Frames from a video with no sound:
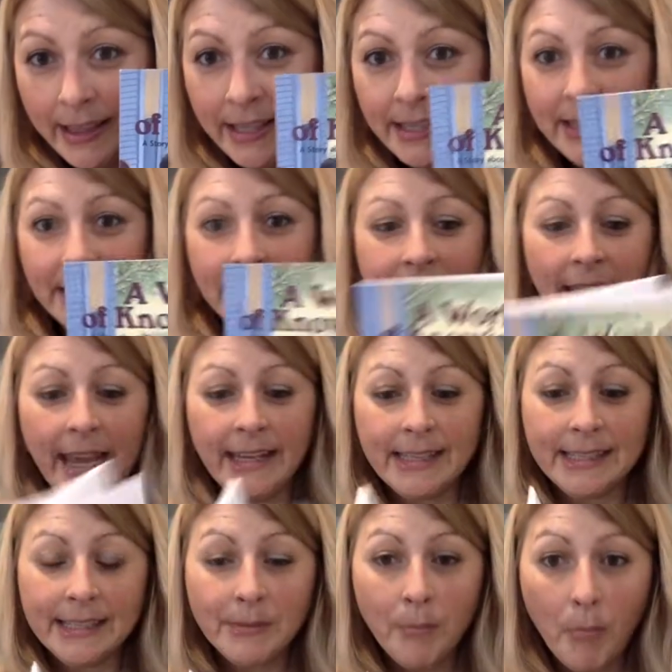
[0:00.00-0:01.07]
This is a
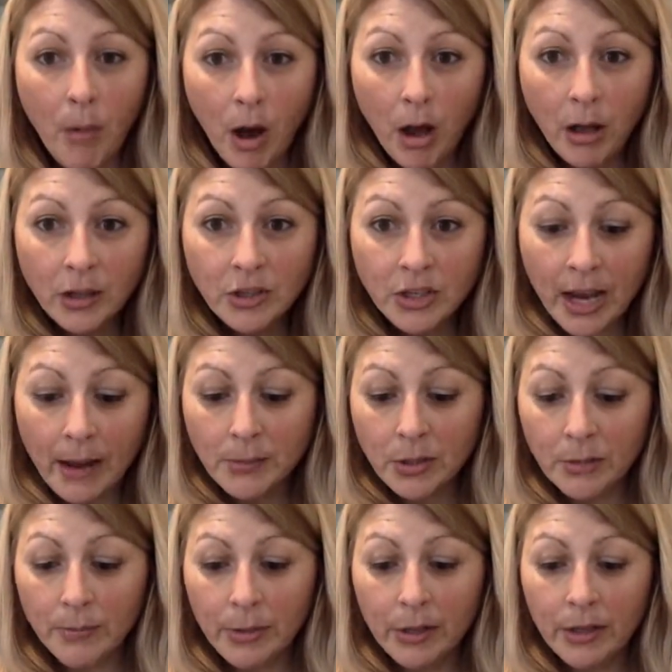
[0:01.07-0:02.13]
small chapter
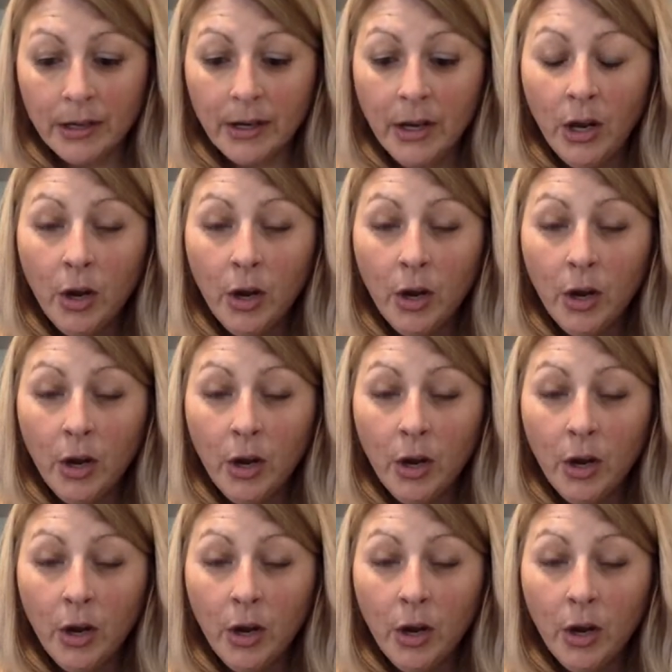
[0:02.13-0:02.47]
book,